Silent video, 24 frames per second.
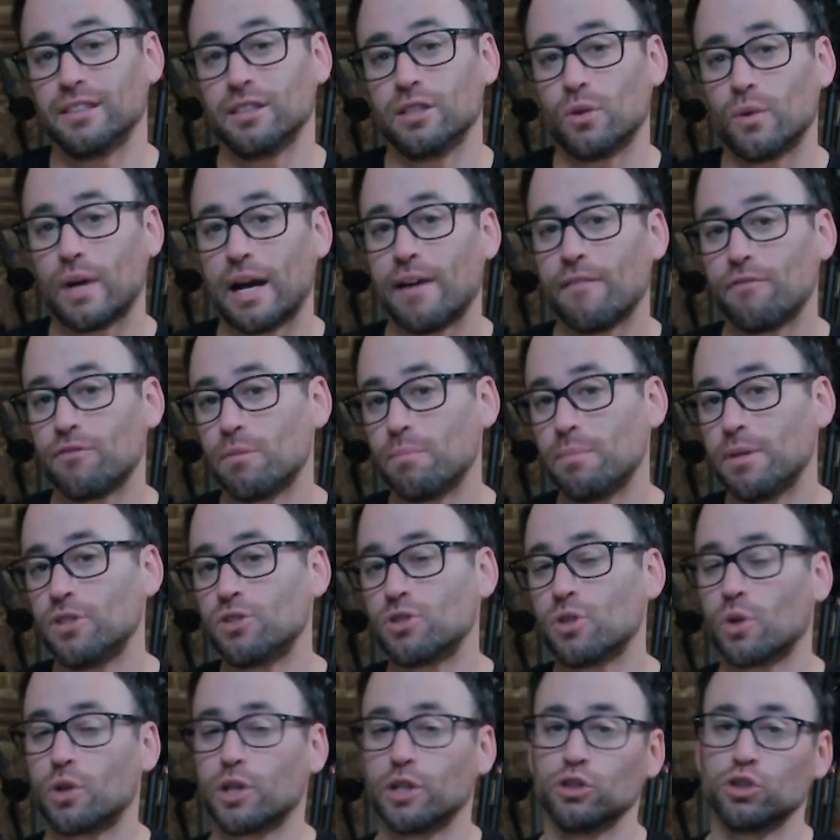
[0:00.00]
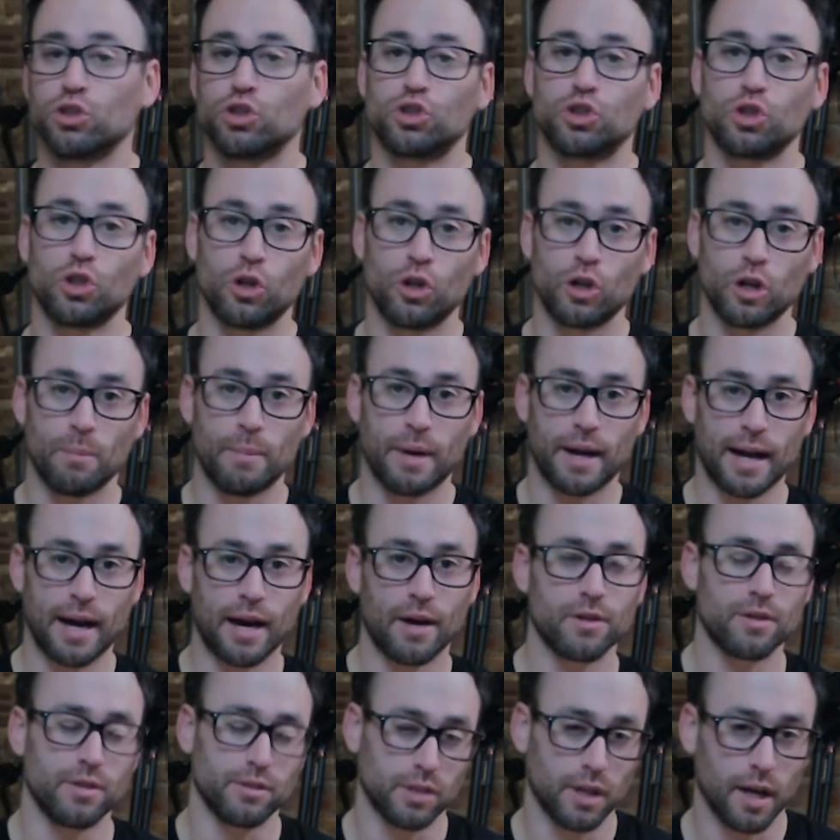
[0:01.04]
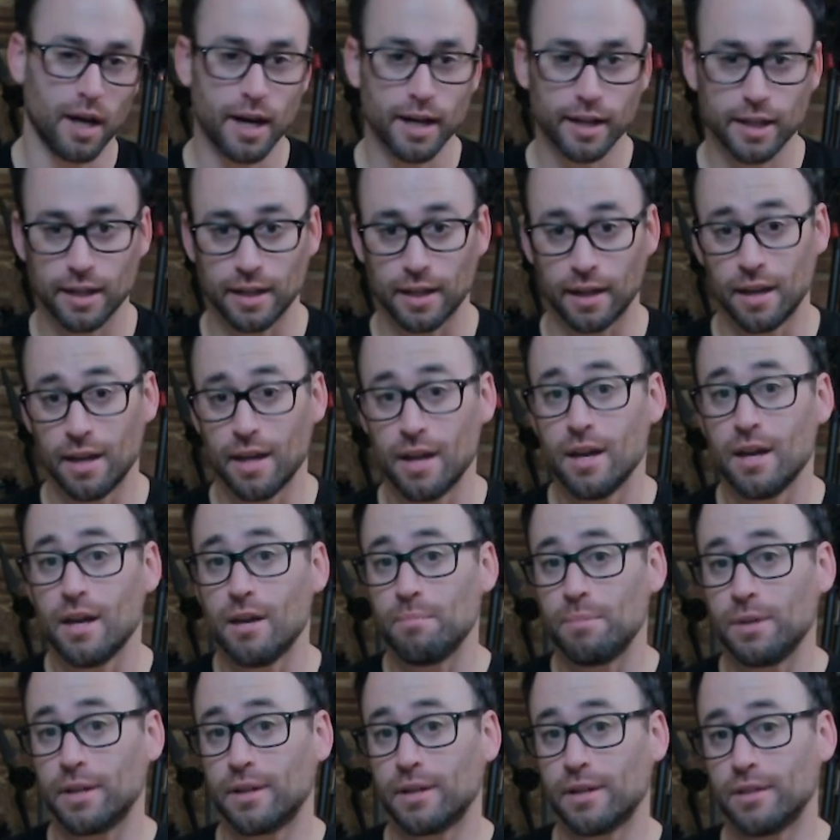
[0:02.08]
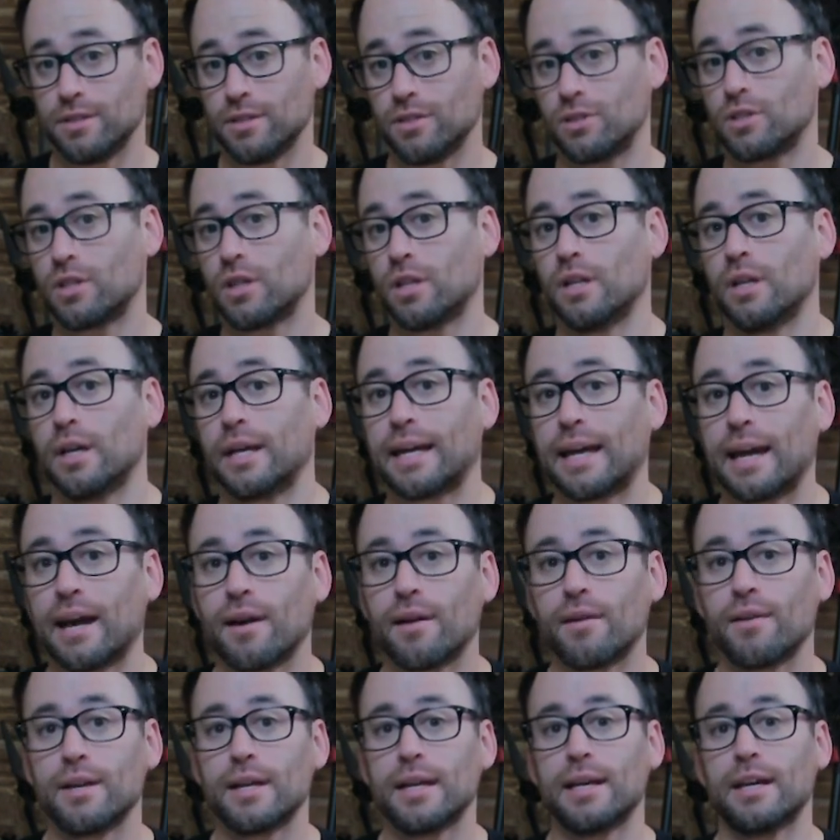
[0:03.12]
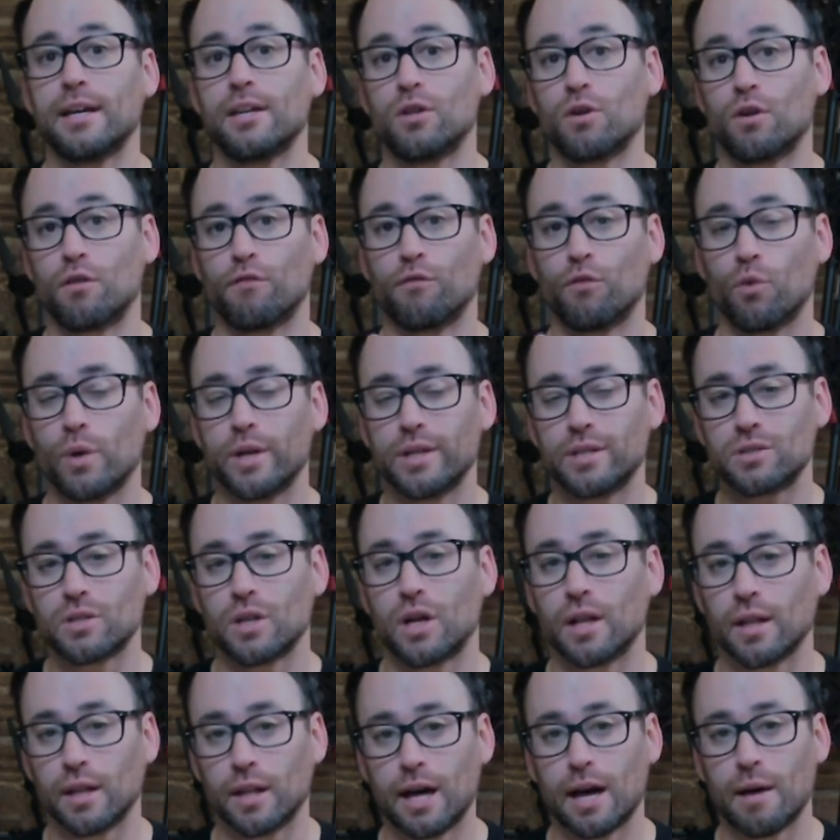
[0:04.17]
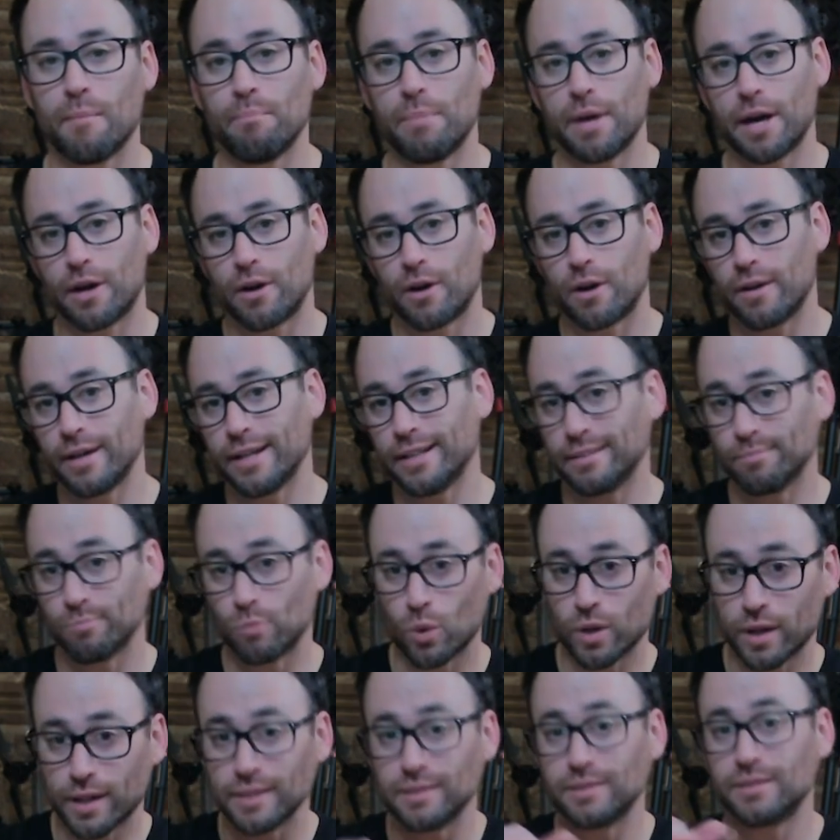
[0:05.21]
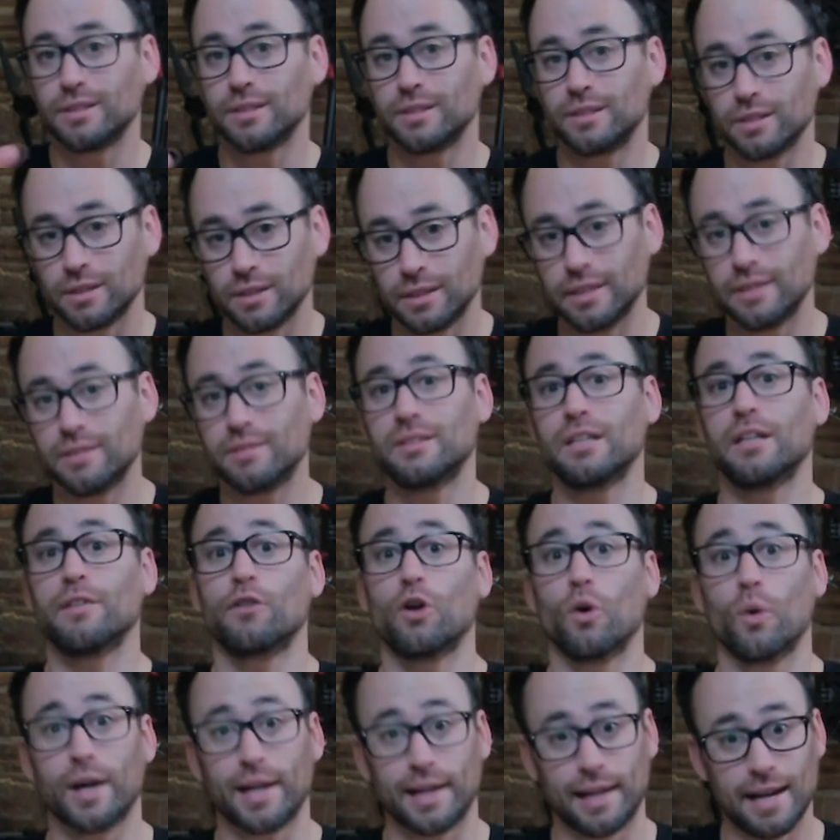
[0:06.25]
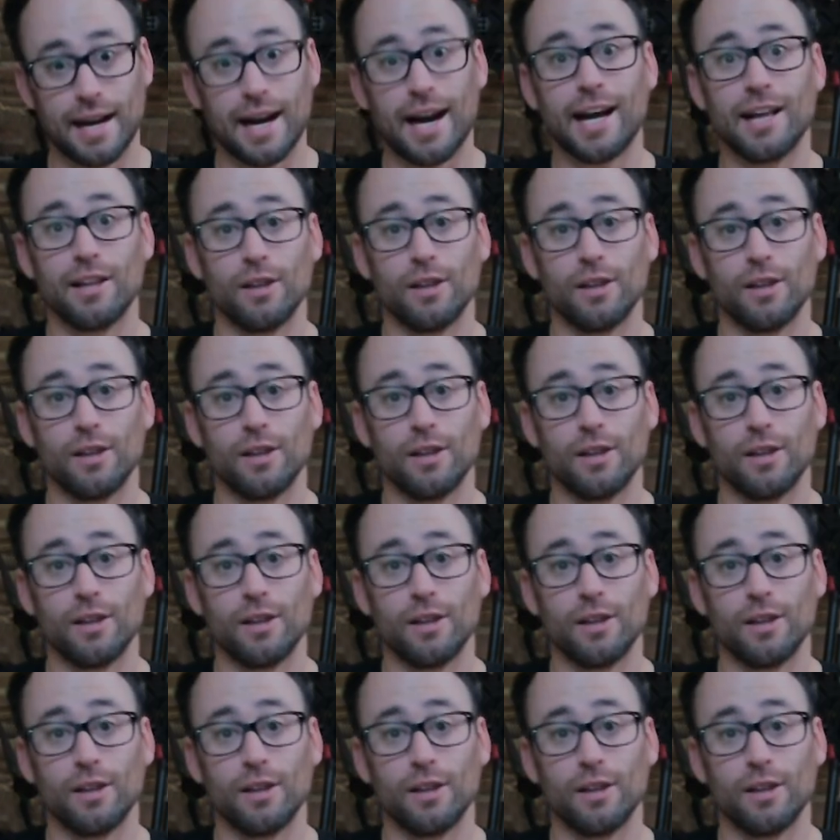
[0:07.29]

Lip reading: You don't have to be so concerned about how you're talking, because it's gonna carry your voice a lot better and more consistently instead of going high,